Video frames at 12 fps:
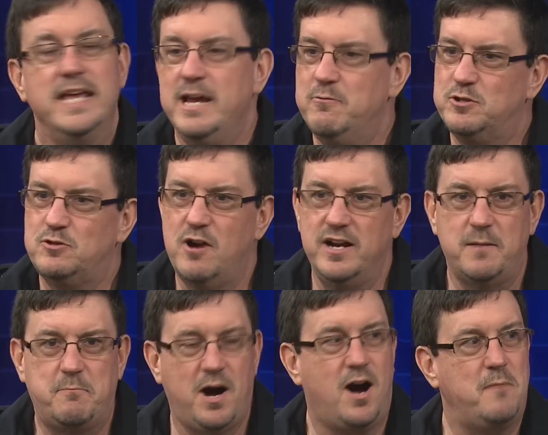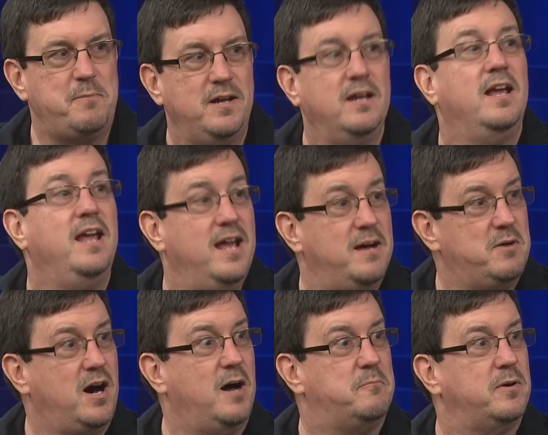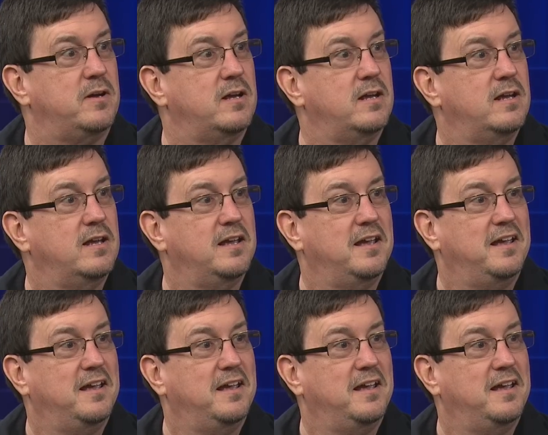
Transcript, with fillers: he was trying to pump him up. yeah.